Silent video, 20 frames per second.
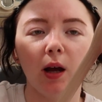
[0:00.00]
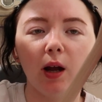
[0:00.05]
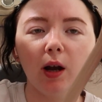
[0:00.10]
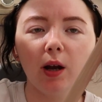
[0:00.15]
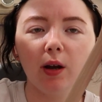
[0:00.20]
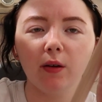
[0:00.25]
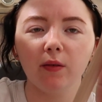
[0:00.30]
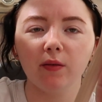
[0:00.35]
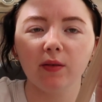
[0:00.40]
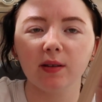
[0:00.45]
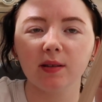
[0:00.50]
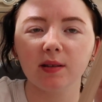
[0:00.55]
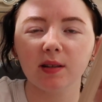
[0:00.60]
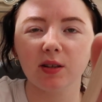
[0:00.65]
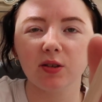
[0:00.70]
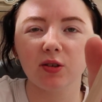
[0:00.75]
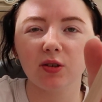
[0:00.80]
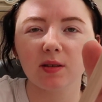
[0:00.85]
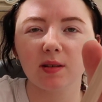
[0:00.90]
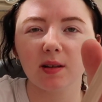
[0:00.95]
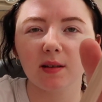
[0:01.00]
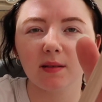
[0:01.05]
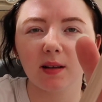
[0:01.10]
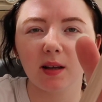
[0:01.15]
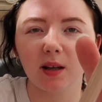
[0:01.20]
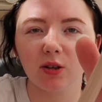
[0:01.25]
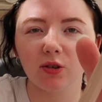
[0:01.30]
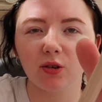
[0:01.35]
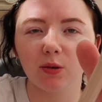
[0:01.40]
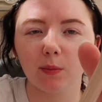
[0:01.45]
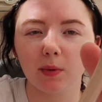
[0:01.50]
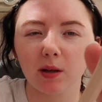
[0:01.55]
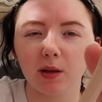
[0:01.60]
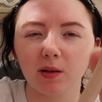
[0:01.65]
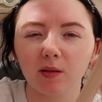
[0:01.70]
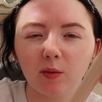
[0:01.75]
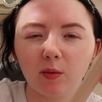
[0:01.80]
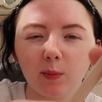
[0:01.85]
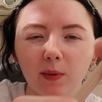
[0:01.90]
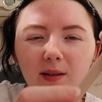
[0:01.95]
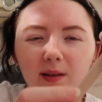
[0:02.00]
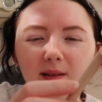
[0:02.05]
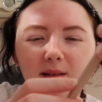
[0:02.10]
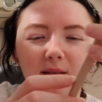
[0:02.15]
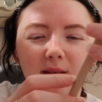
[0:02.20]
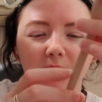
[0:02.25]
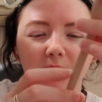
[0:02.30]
And obviously it just says HnB Cosmetics.